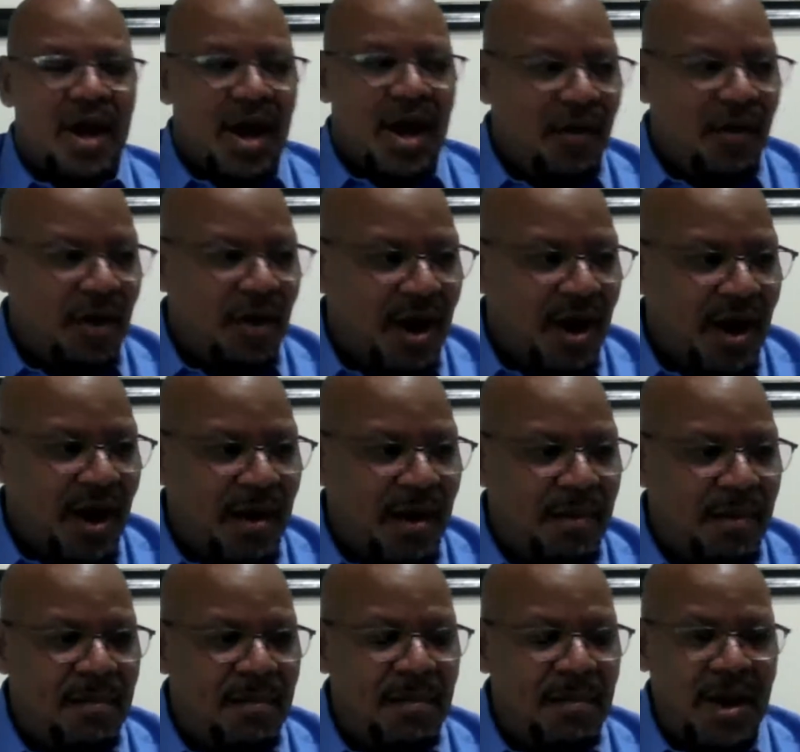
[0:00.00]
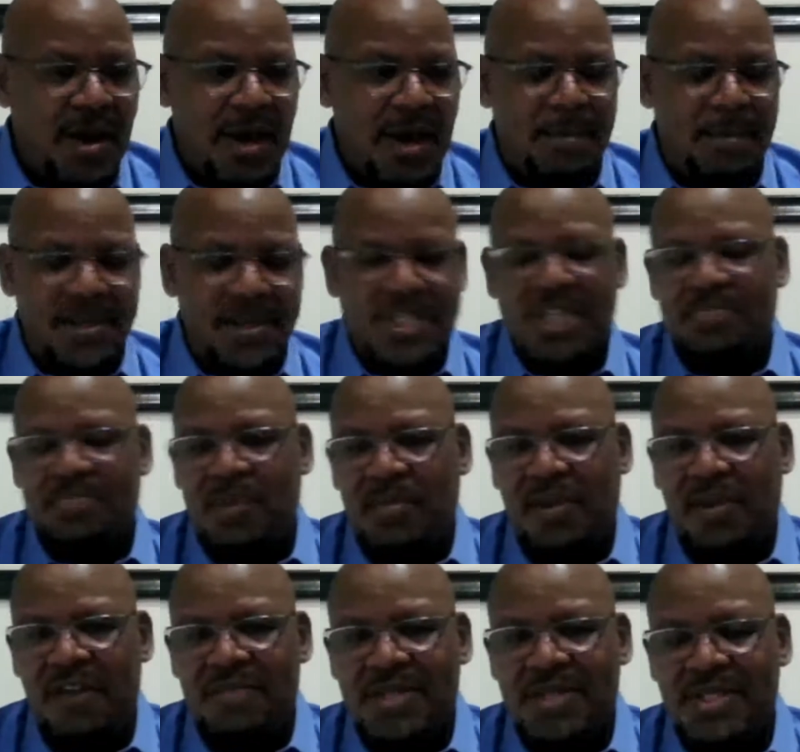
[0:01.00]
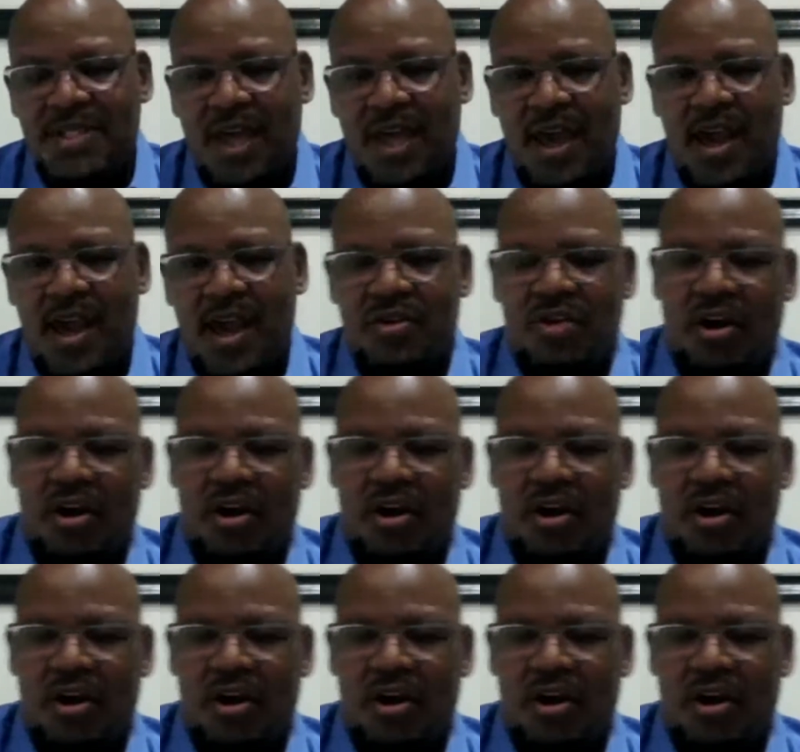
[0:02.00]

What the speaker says: our business people have been saying,